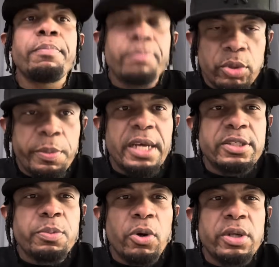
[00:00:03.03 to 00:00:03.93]
Blue Blood
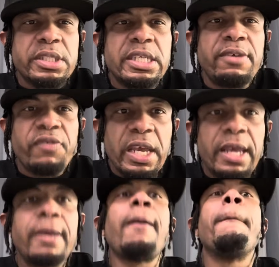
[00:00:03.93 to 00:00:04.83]
Sports
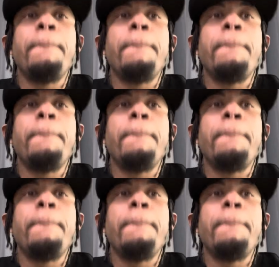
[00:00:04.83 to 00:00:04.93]
TV,